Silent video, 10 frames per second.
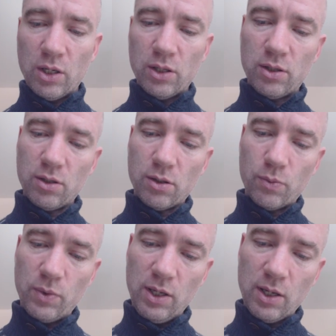So
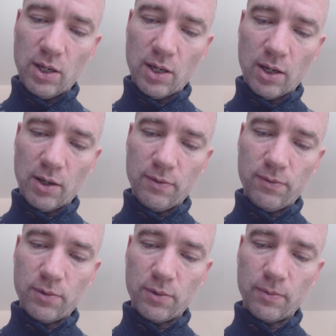we
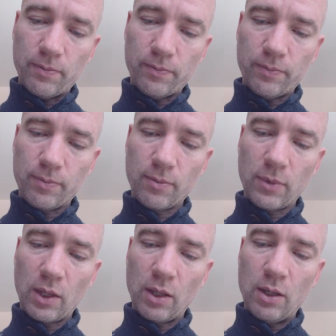have
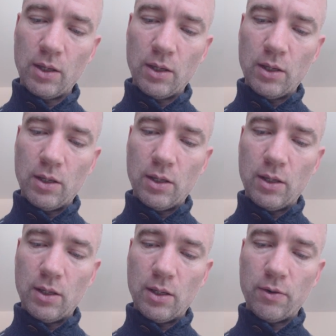
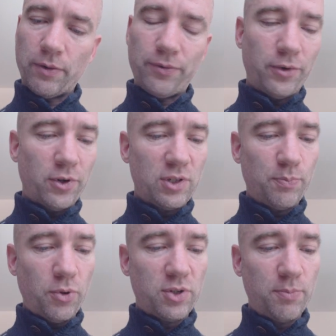our first
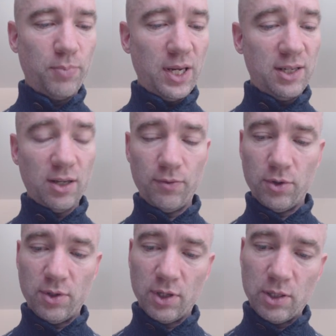possibility of
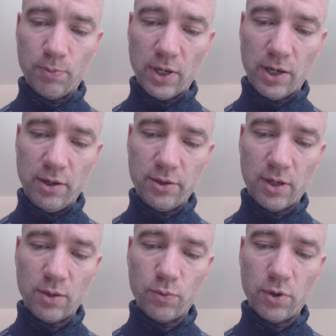using a spell. So
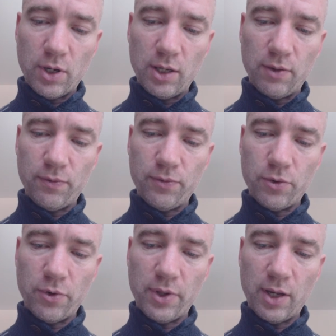that's
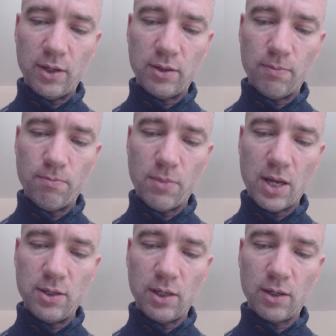184, and that is
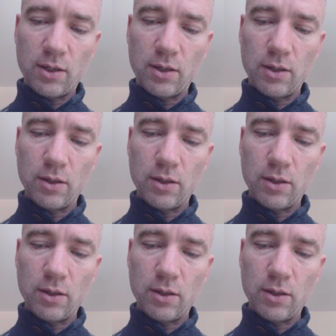magic